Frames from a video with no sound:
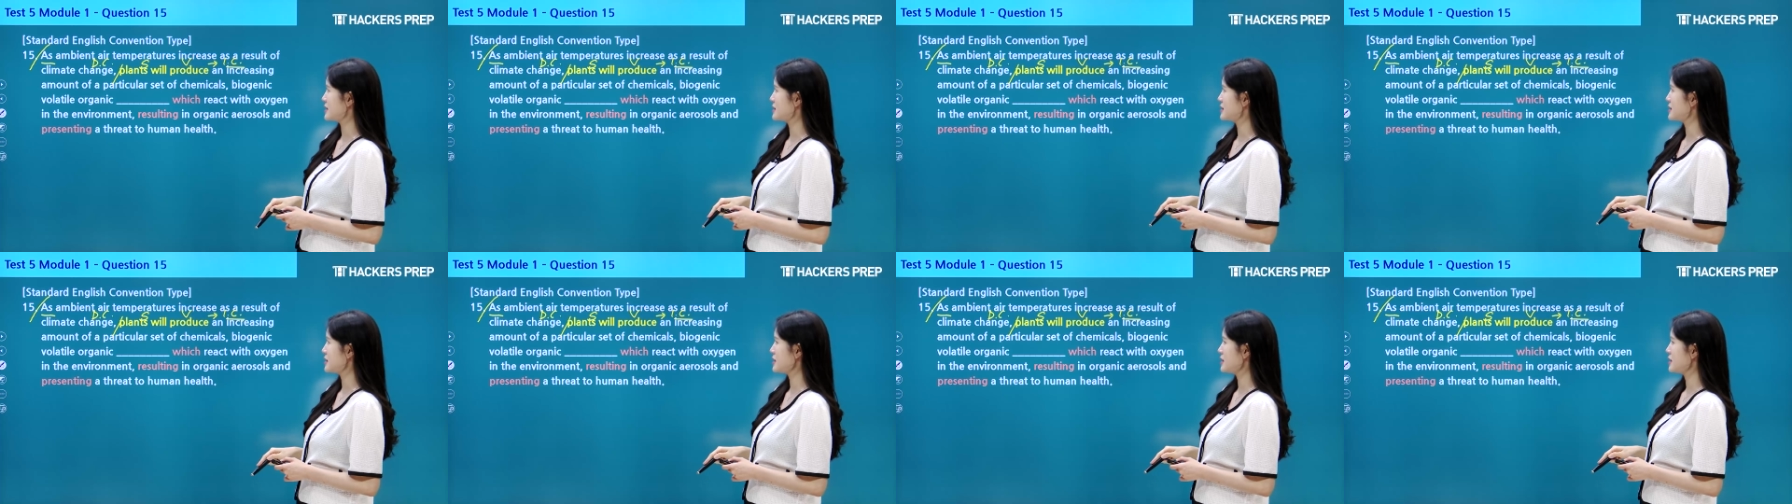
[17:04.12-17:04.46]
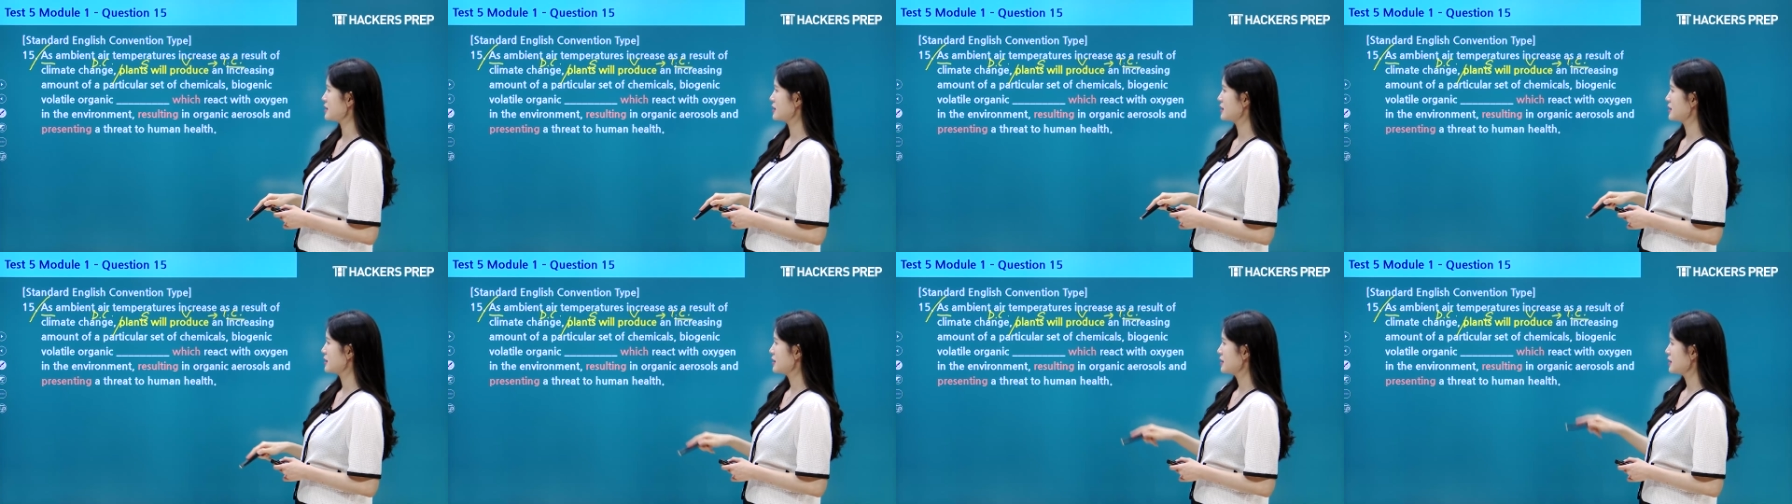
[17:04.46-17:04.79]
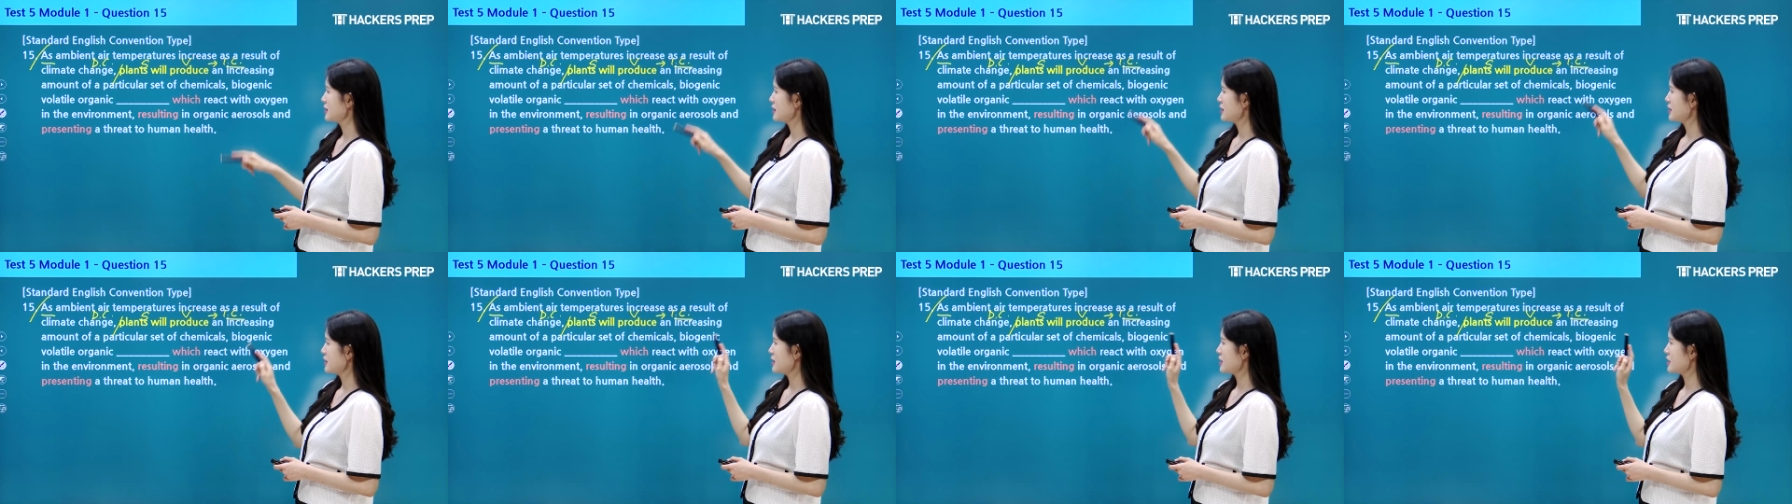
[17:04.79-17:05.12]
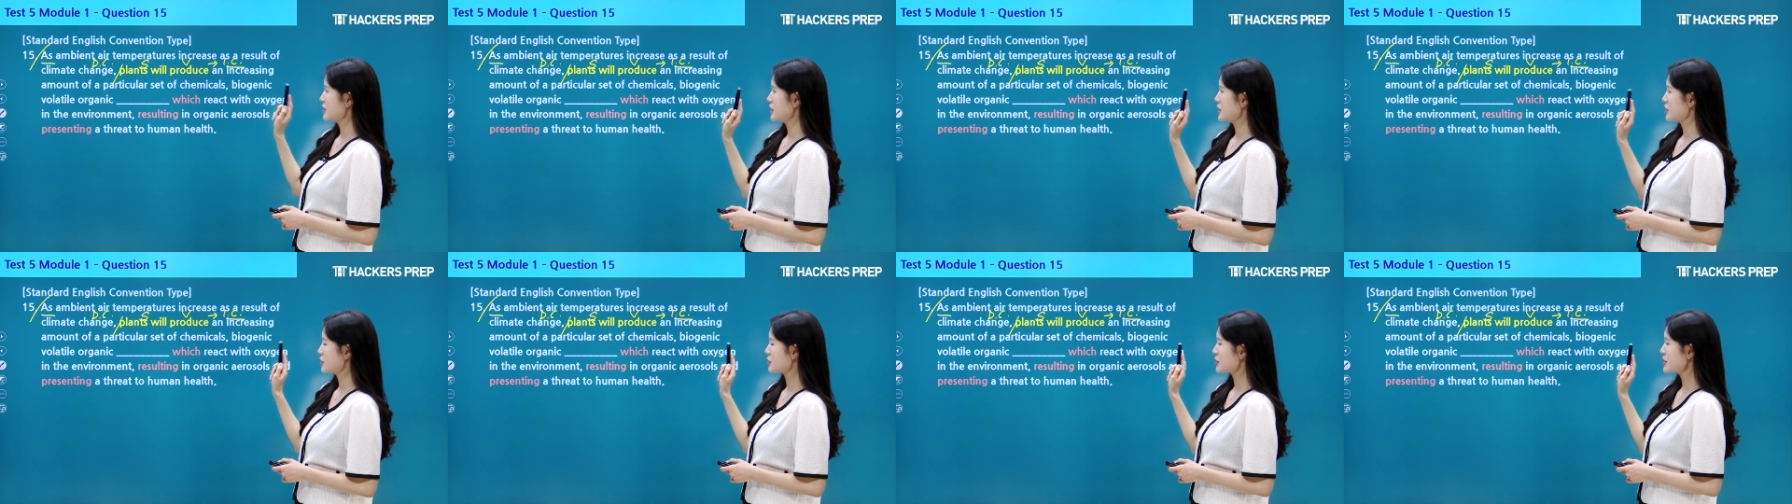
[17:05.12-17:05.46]
see an
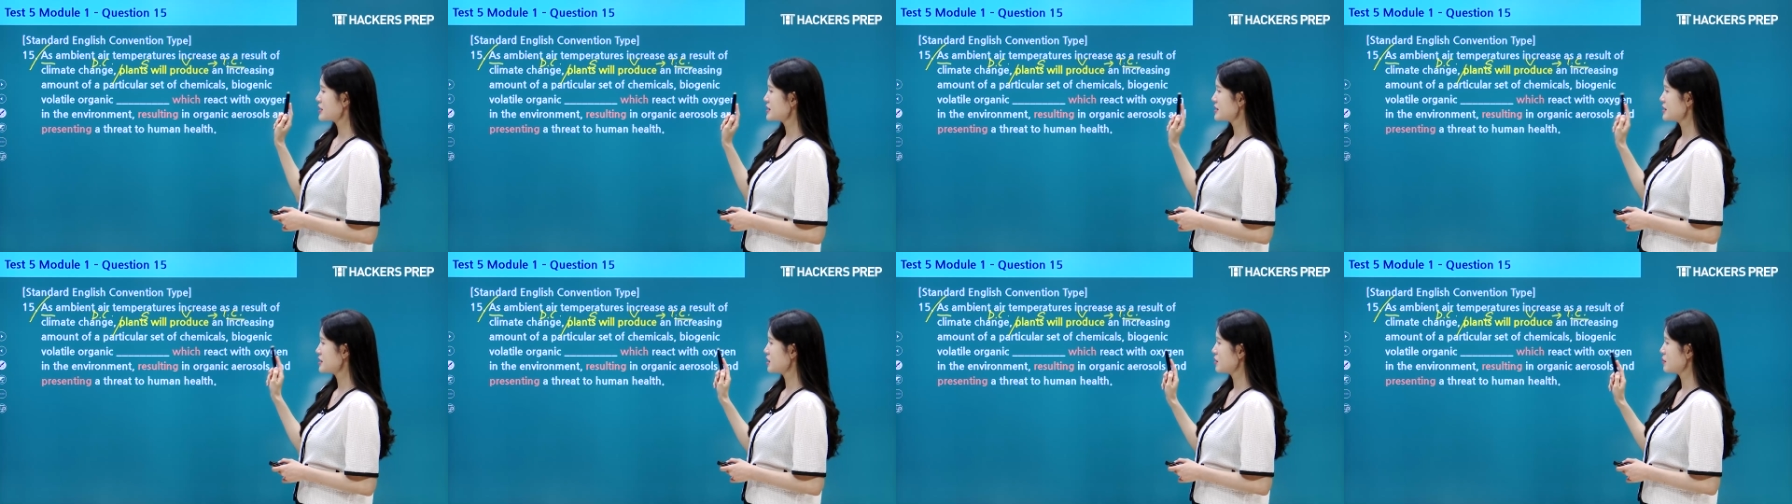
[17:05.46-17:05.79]
increasing